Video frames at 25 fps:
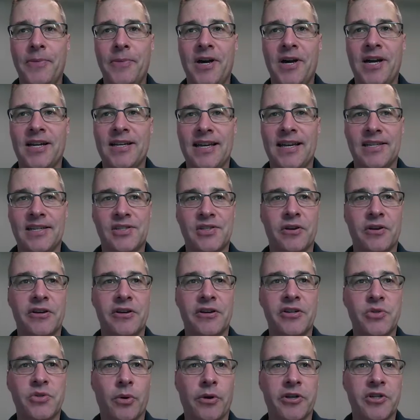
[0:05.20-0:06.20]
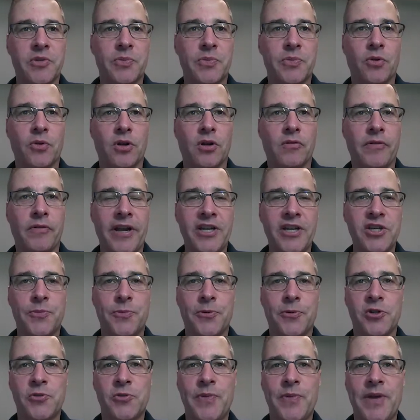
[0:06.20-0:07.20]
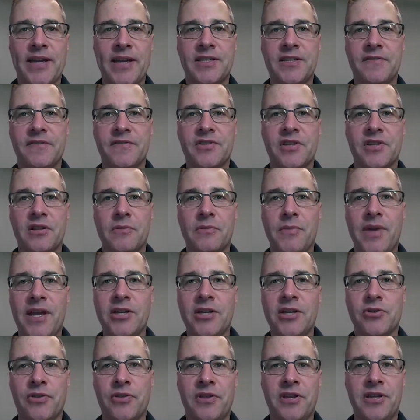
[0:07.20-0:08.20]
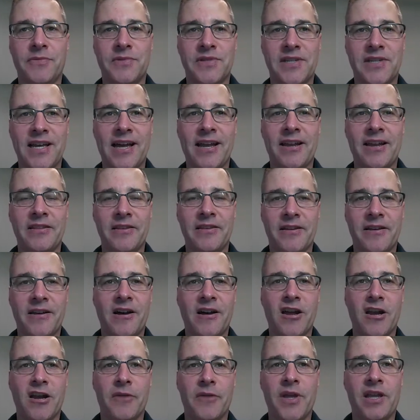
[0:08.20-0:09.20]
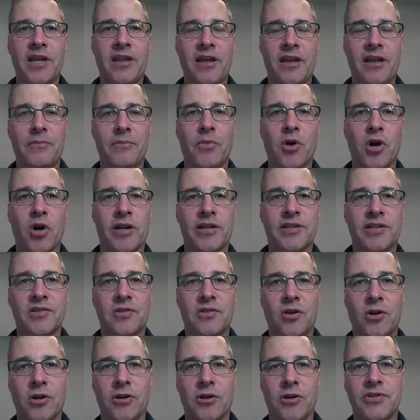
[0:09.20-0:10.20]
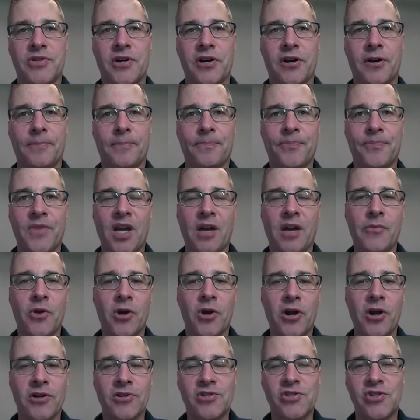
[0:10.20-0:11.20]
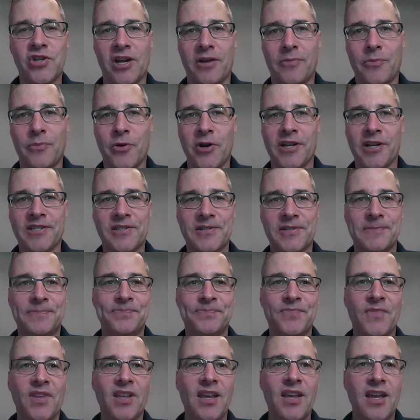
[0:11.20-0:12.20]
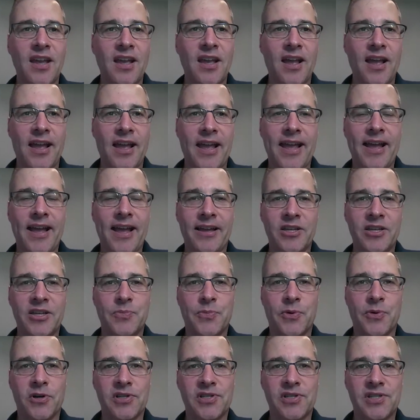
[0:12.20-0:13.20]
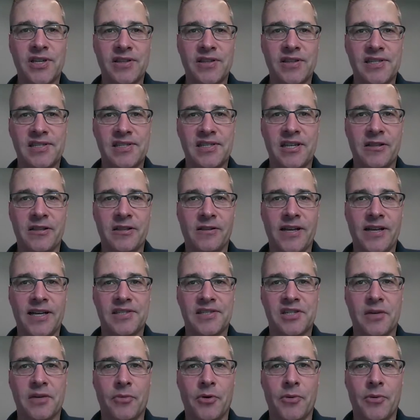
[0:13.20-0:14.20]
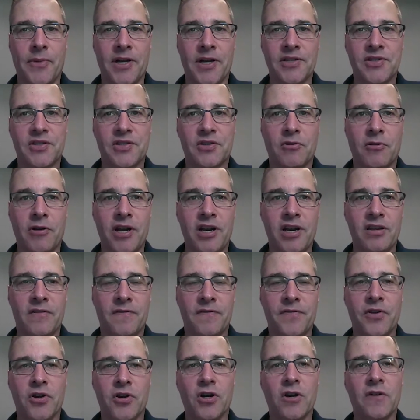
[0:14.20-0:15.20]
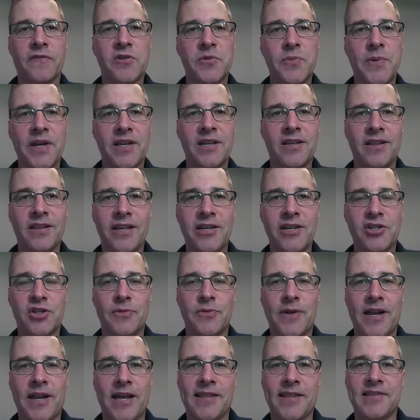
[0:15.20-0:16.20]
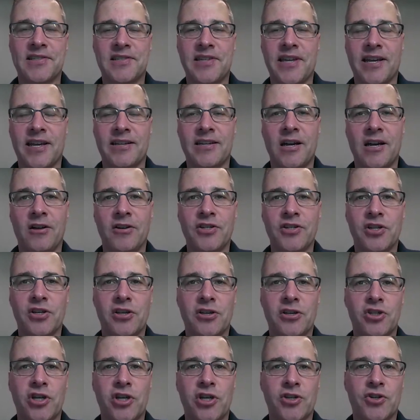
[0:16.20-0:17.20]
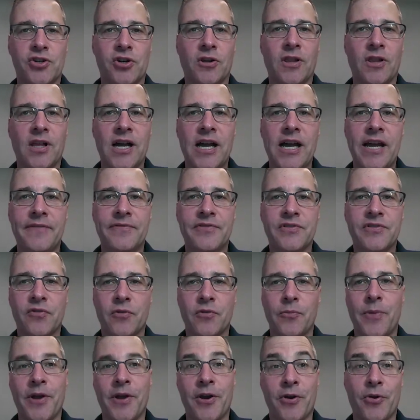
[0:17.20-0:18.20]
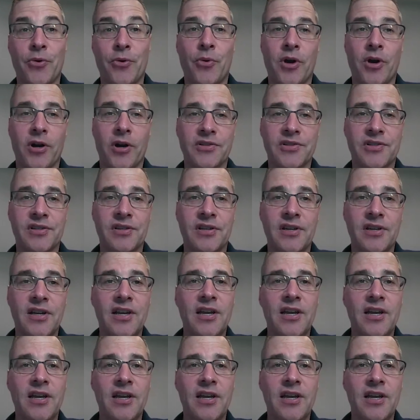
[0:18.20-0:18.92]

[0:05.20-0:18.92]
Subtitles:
podcast series where we explore a range of perspectives on the major themes guiding the economy and markets longer term. I'm your host, John Briggs. AI has burst on the scene in the last couple of months, creating a furor of speculation about how this technology could change our lives for better or worse.